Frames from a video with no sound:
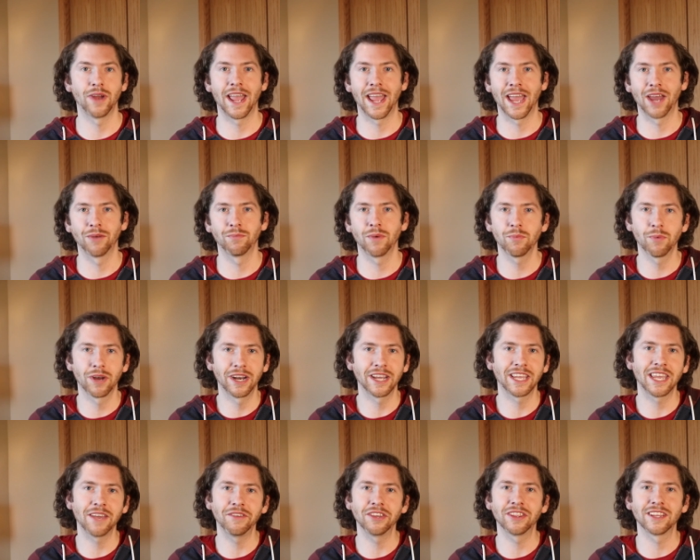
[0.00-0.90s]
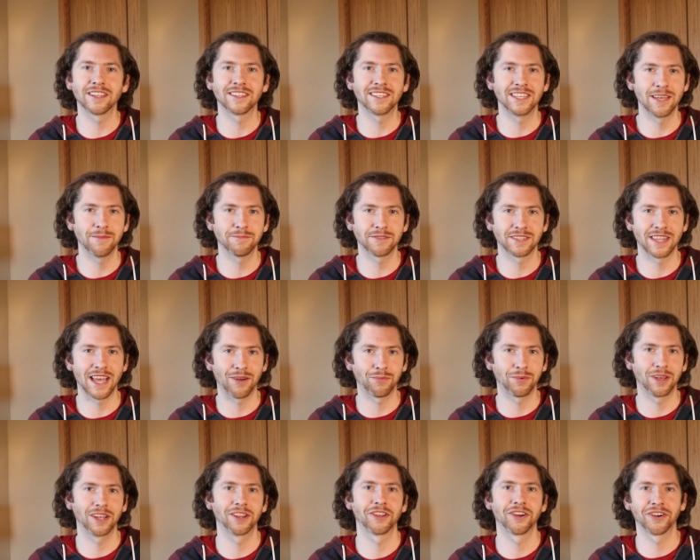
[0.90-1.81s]
and we want to give you the tips that
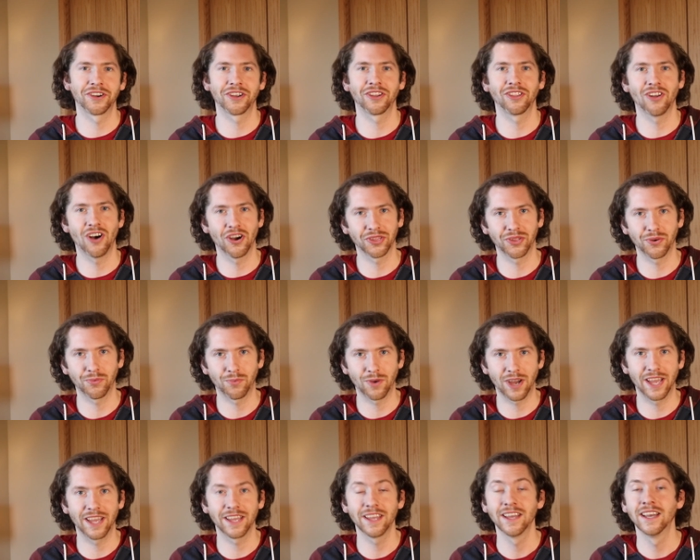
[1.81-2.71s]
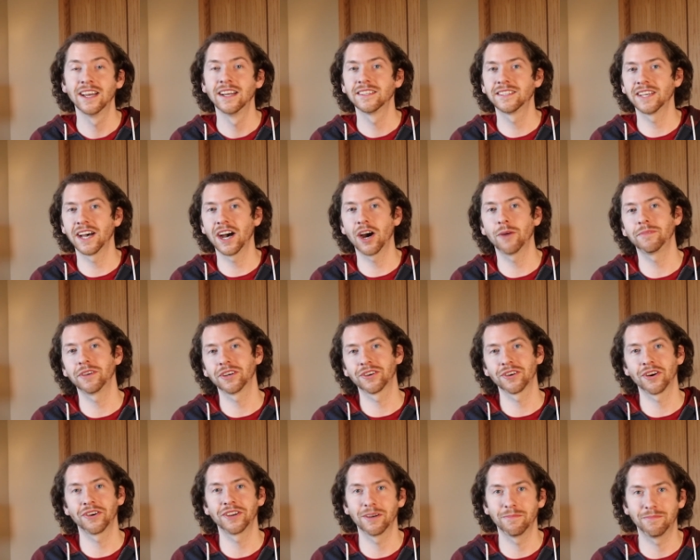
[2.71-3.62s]
we learned along the way to help you
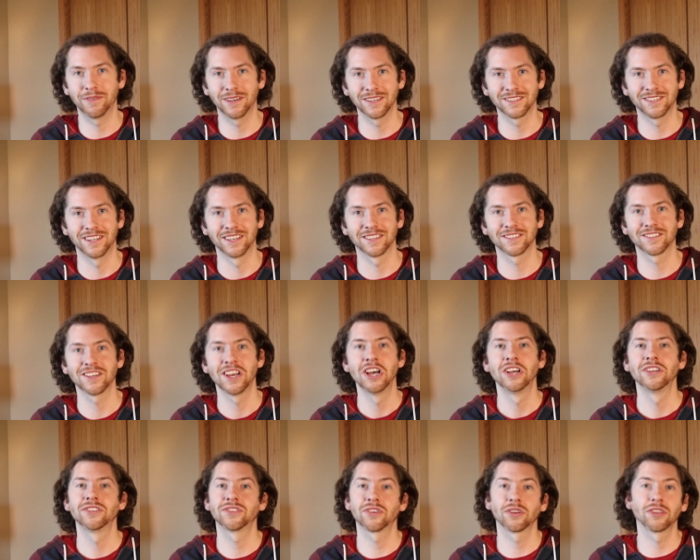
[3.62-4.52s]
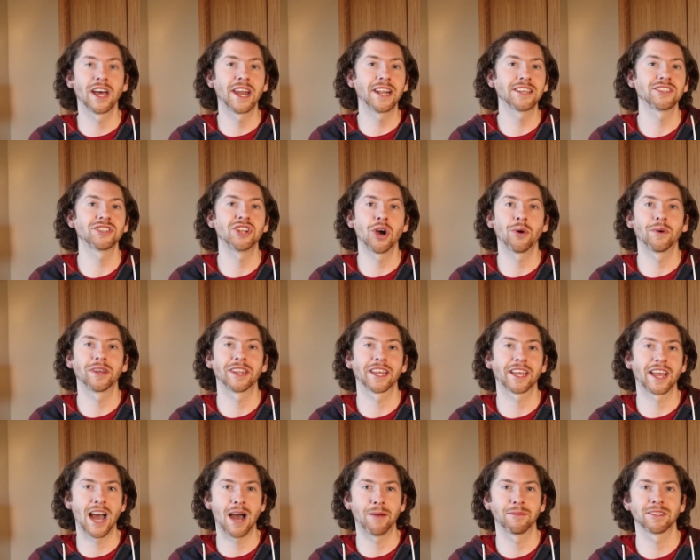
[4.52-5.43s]
grow your business. So let us know in the
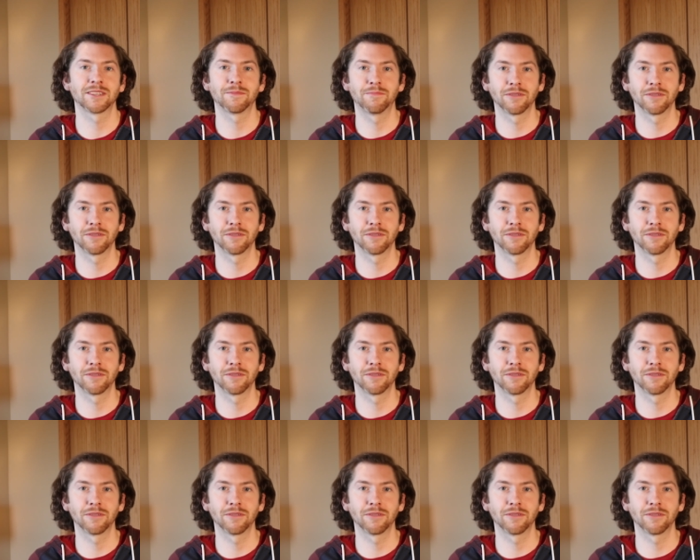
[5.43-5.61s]
comments